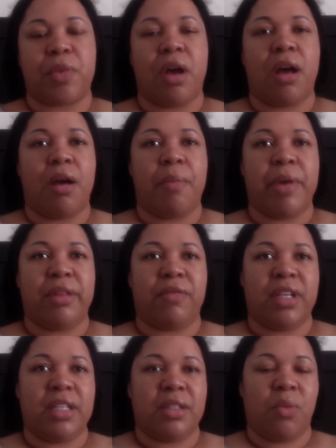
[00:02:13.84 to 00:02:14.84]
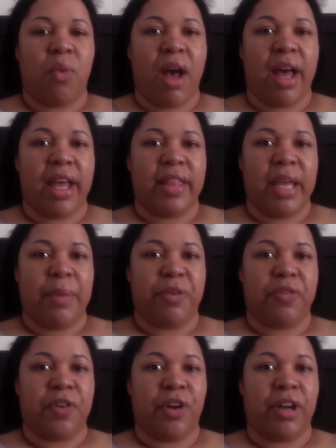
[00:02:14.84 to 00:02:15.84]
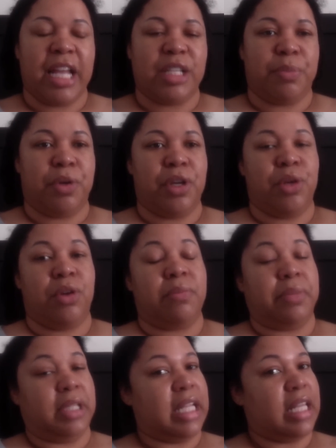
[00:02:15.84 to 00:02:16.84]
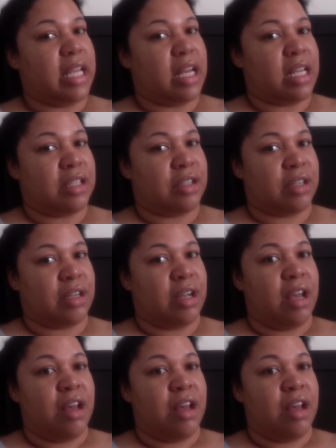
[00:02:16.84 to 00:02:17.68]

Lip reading: And the reason why they prefer not to put you completely under